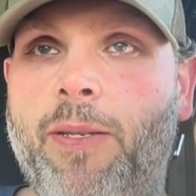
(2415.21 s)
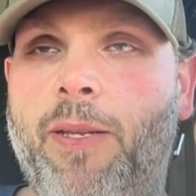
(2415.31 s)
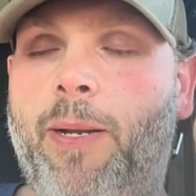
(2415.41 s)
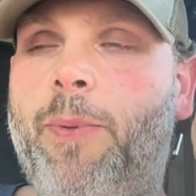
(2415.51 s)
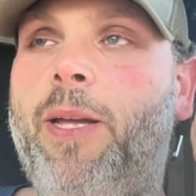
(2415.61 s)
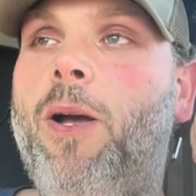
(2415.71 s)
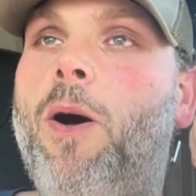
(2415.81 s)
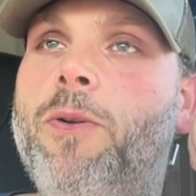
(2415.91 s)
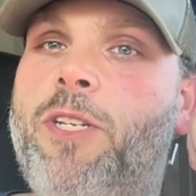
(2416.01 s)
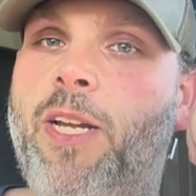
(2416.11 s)
And I'm like,
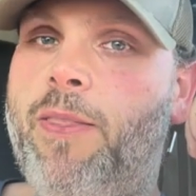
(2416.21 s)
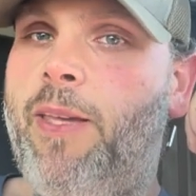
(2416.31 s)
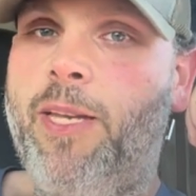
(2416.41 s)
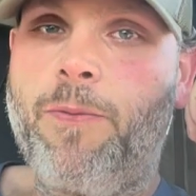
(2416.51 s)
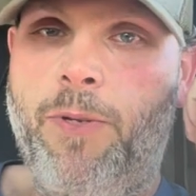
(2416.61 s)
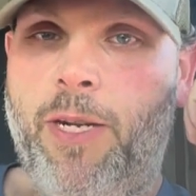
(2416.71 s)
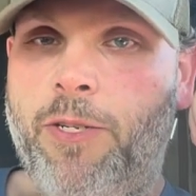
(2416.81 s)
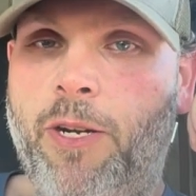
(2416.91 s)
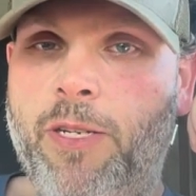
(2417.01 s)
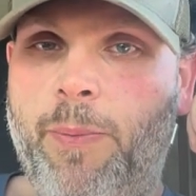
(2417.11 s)
oh, gee, thanks for not
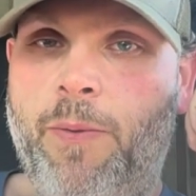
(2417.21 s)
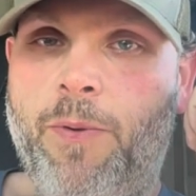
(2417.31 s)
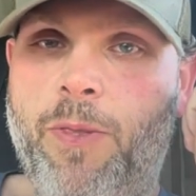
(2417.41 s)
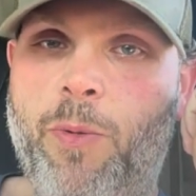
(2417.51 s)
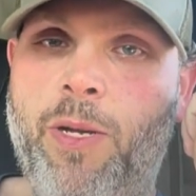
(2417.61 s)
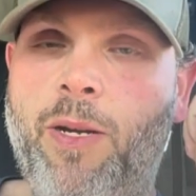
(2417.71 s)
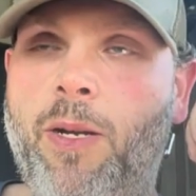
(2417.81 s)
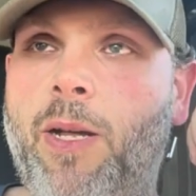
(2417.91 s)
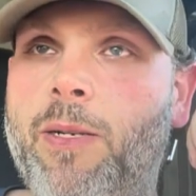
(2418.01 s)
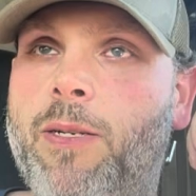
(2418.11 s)
charging me for a
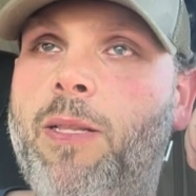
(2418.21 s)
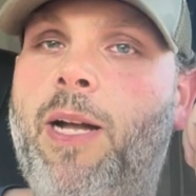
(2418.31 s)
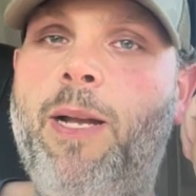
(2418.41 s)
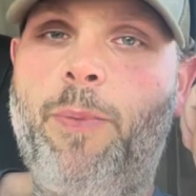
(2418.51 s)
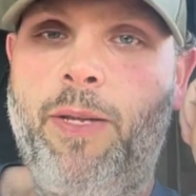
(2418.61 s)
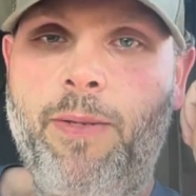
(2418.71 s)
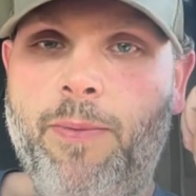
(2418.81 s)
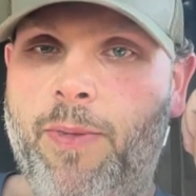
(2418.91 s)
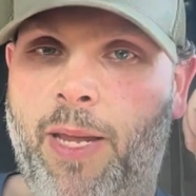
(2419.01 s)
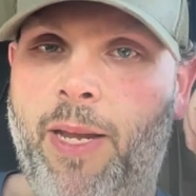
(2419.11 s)
$300 alignment.
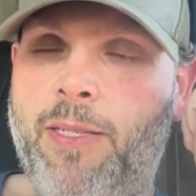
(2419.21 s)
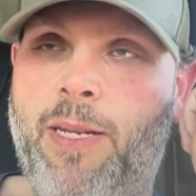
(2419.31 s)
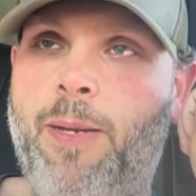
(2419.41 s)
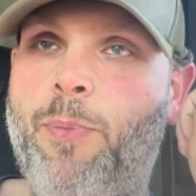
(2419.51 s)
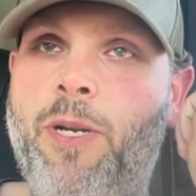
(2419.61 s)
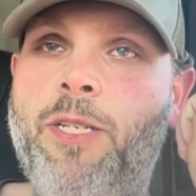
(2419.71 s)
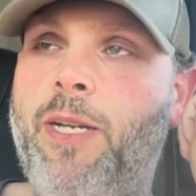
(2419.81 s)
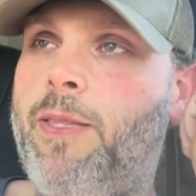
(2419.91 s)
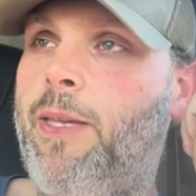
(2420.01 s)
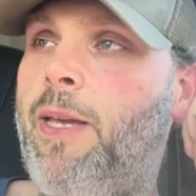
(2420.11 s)
Thanks, I
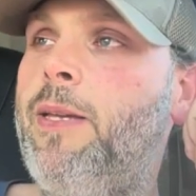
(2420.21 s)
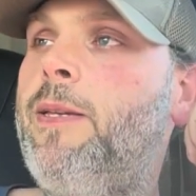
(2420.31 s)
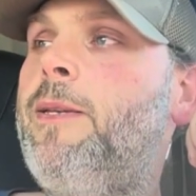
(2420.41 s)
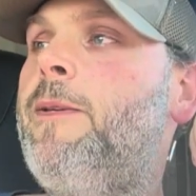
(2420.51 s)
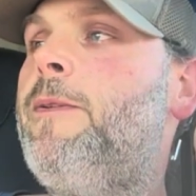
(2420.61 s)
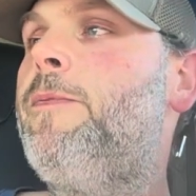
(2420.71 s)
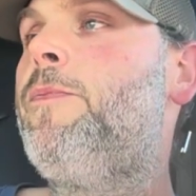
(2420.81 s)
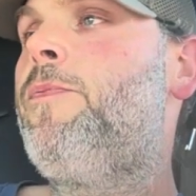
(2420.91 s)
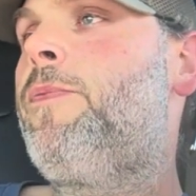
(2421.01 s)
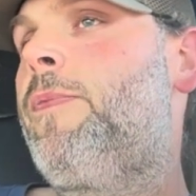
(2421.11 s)
appreciate that.
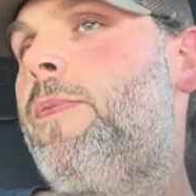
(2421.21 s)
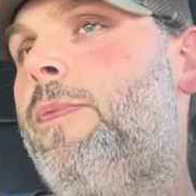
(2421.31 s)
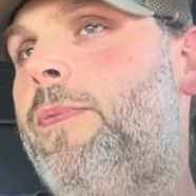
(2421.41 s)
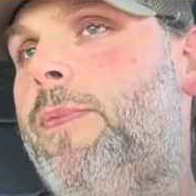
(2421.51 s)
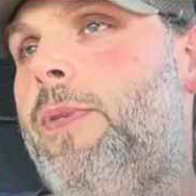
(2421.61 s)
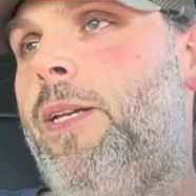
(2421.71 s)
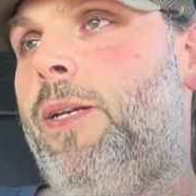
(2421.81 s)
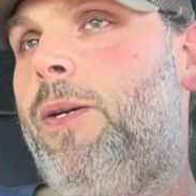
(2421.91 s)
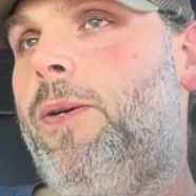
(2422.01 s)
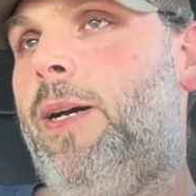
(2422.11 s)

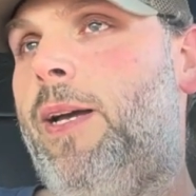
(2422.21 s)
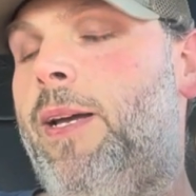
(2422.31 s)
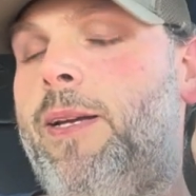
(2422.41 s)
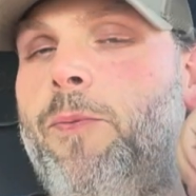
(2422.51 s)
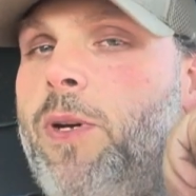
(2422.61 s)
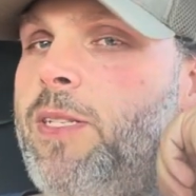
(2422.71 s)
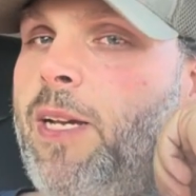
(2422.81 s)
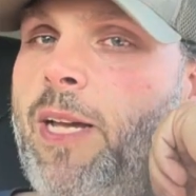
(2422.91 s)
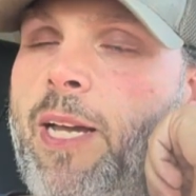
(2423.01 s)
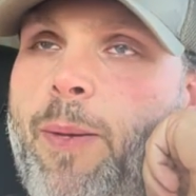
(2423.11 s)
I was
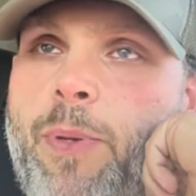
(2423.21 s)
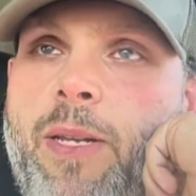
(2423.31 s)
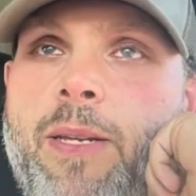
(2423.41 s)
not happy.